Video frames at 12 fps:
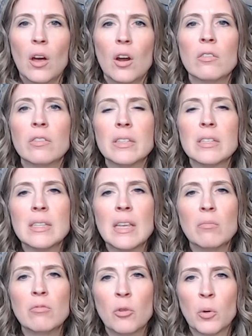Over the
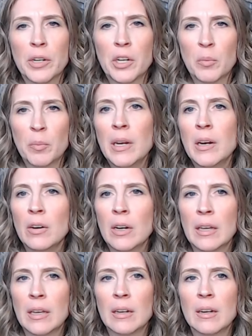same four-year
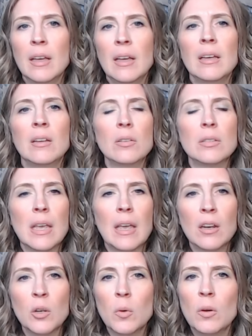period, Hill's
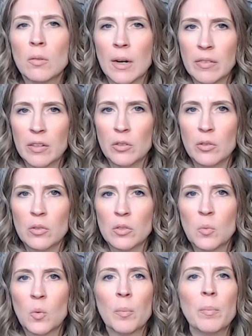annual
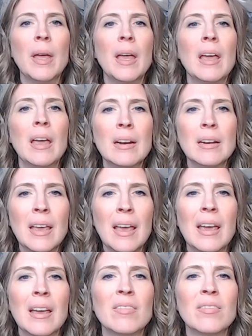revenues were
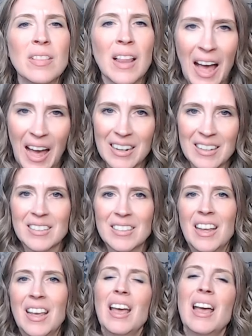pancake flat
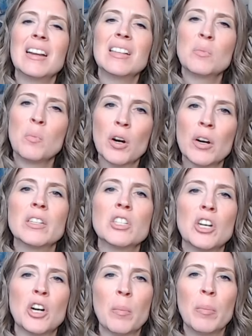and its market
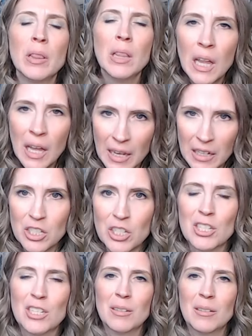share
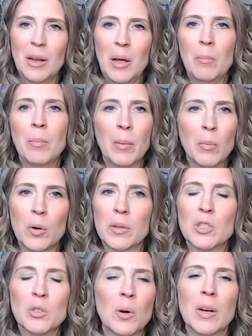plunged by more
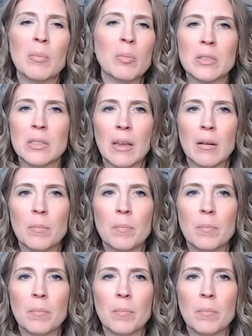than 20%.